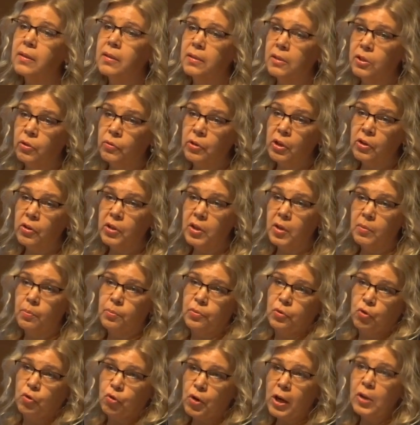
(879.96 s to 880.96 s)
so they're going to
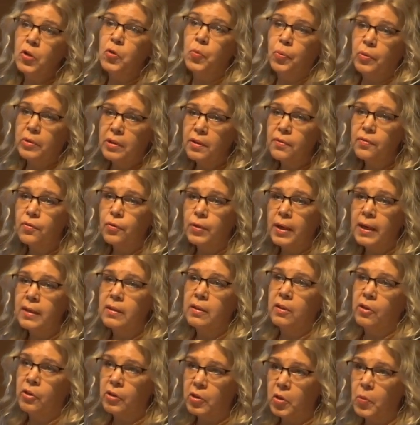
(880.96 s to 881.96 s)
try to
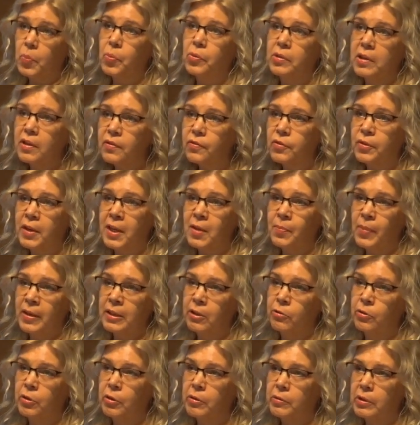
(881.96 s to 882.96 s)
proliferate, and they're going to proliferate, but
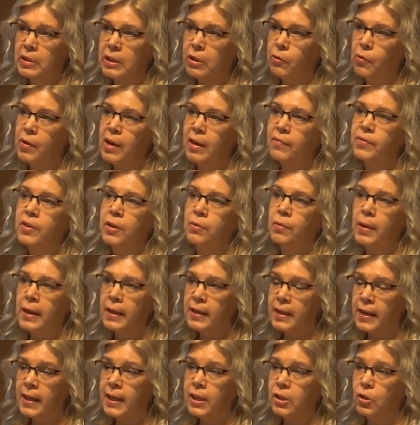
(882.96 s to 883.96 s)
they don't have the
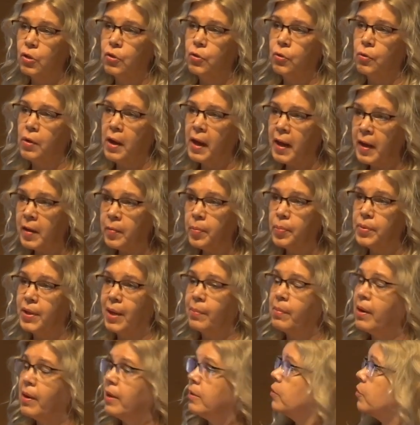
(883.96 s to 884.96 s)
reggae to help
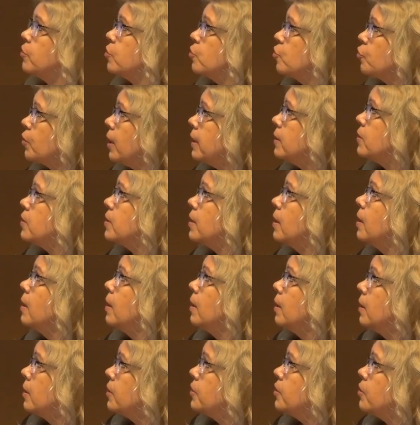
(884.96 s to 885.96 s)
them under stress,
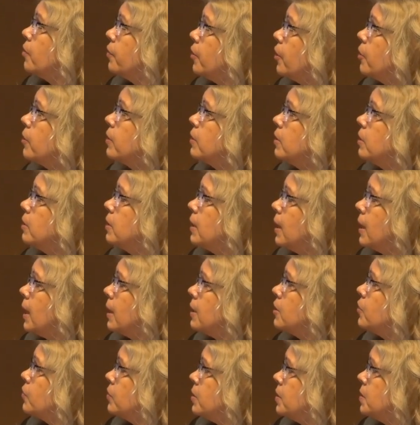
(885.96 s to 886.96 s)
so they're going to
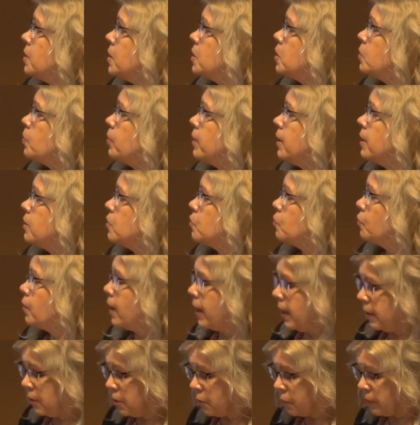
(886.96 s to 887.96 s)
die. So this explains
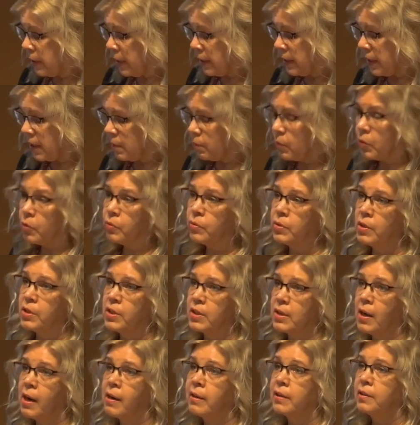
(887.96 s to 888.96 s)
why the reggae
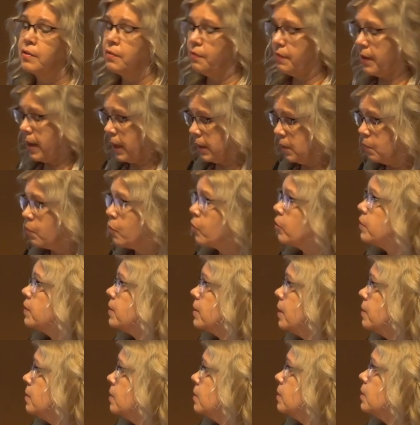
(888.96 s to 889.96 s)
mutants are in fact more
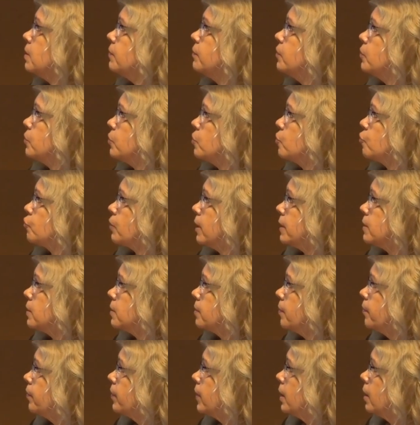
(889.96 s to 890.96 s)
sensitive to
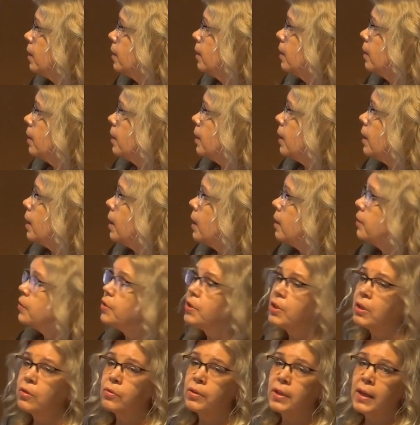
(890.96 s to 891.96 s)
stress.
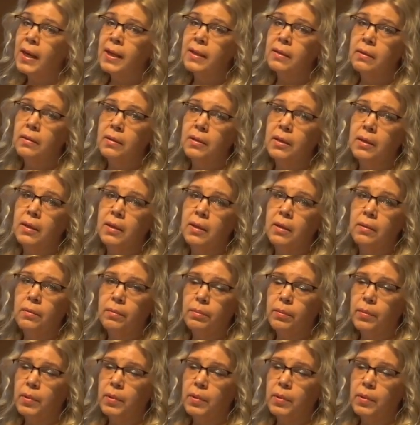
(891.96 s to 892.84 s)
So the